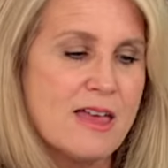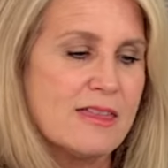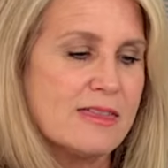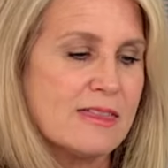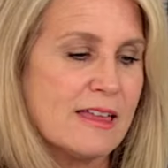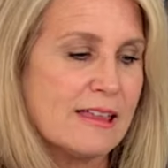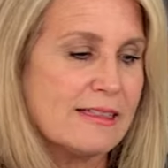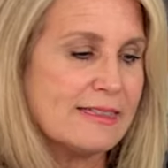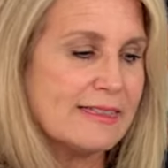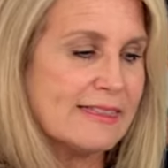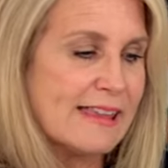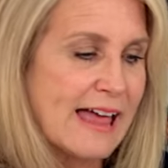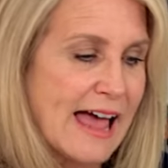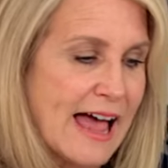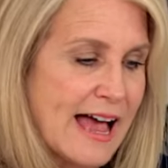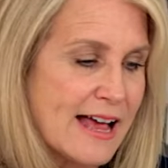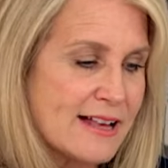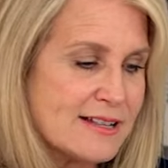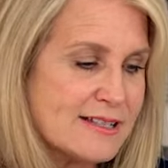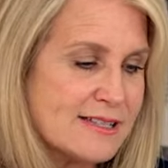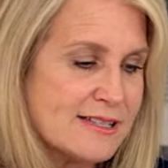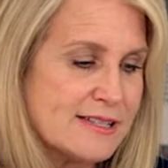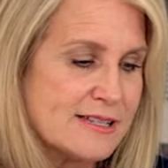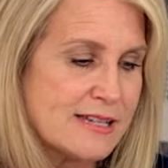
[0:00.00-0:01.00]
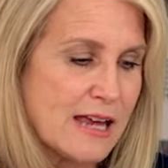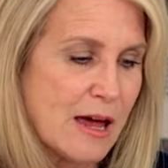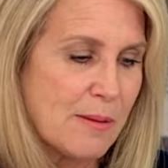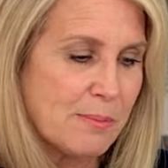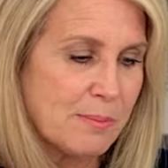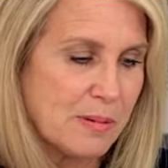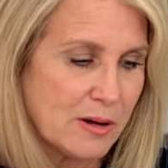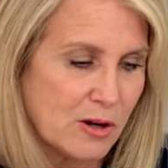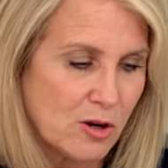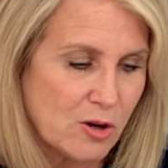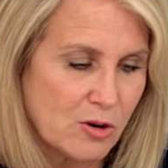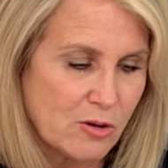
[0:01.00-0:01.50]
The last
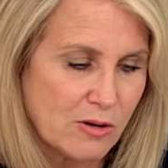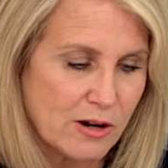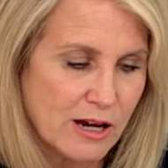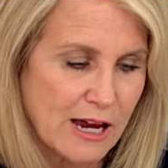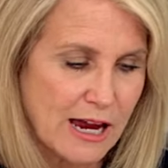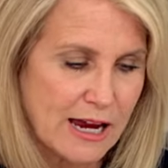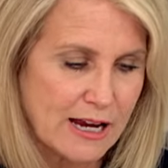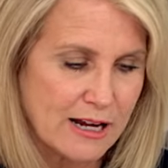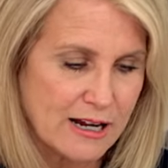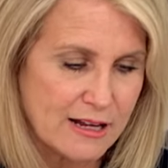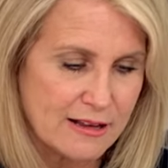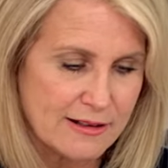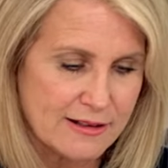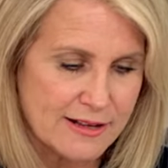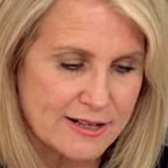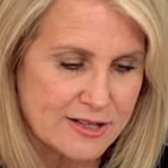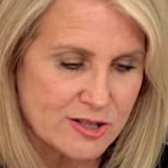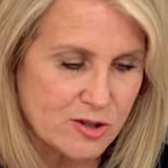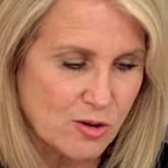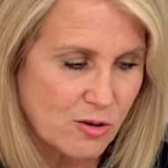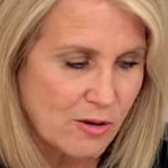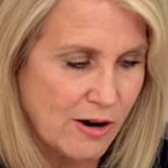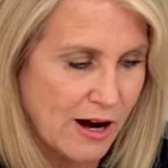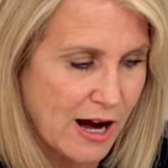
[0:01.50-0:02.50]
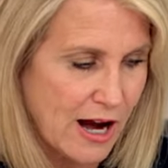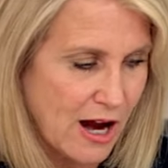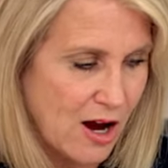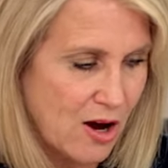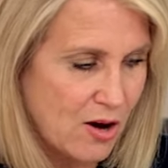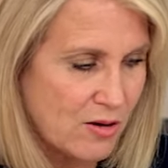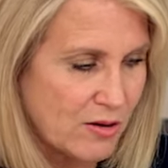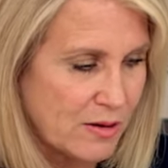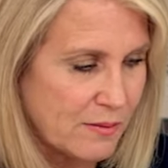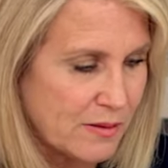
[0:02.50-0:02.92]
step in creating this crown,